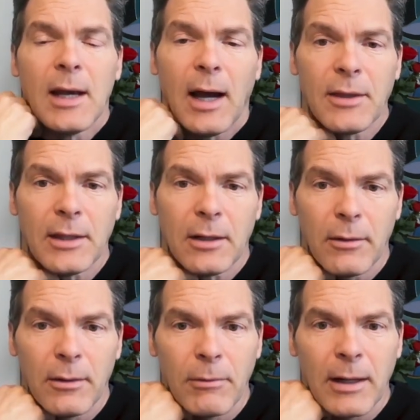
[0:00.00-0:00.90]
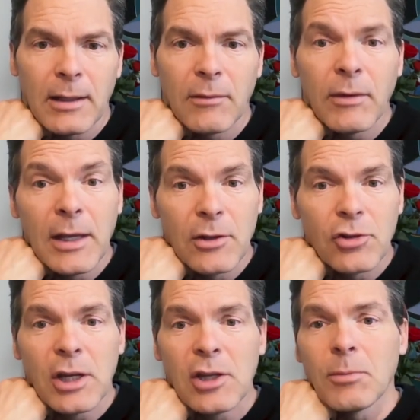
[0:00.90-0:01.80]
I think they're relatively
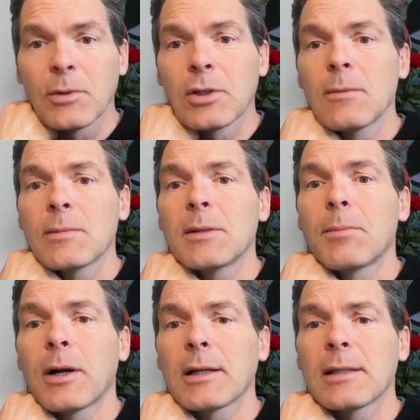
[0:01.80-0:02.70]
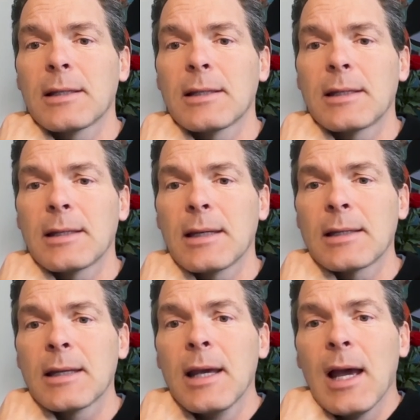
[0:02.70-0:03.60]
interchangeable terms in Parkinson's disease.